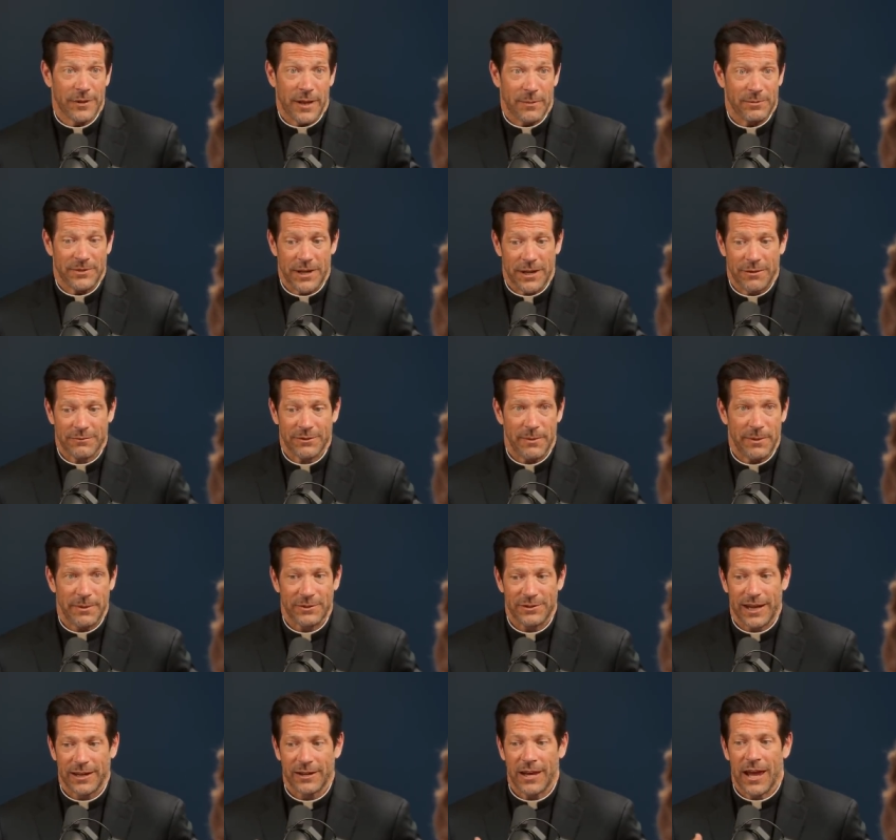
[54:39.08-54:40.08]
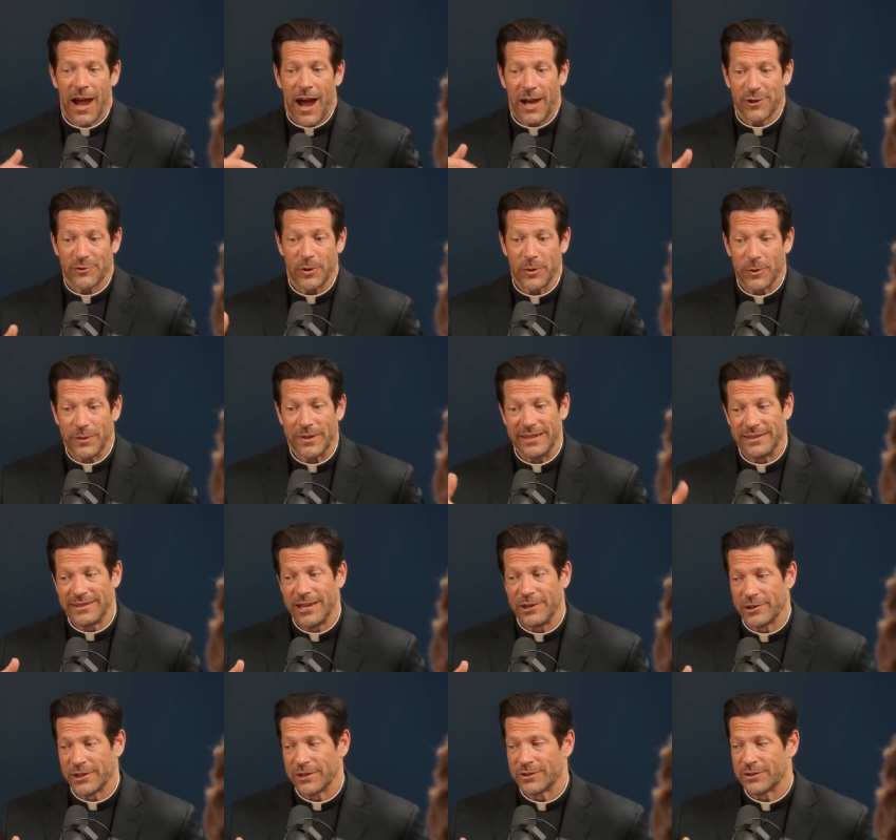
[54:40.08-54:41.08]
for themselves, I mean, it's like I struggle with these
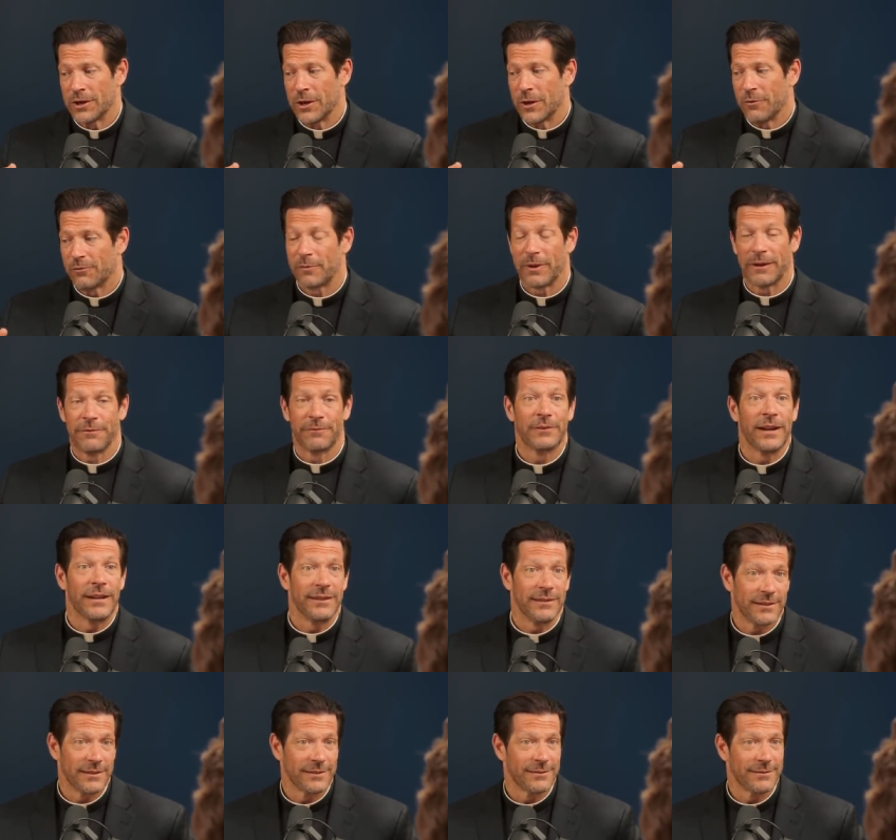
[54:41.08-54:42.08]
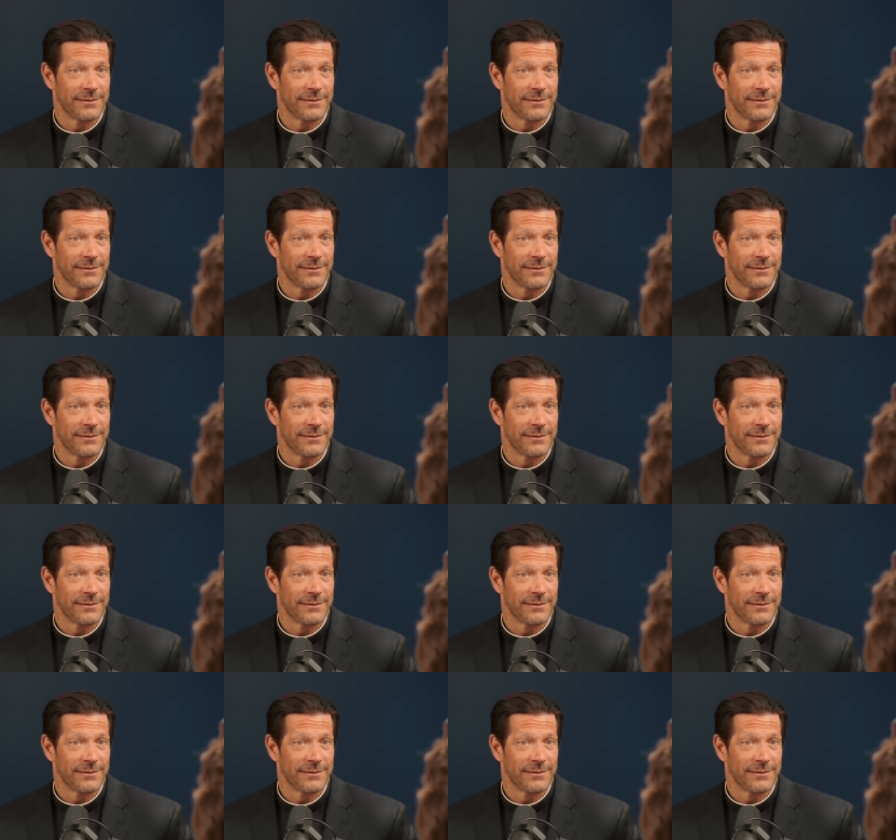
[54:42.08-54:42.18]
teachings for my friend.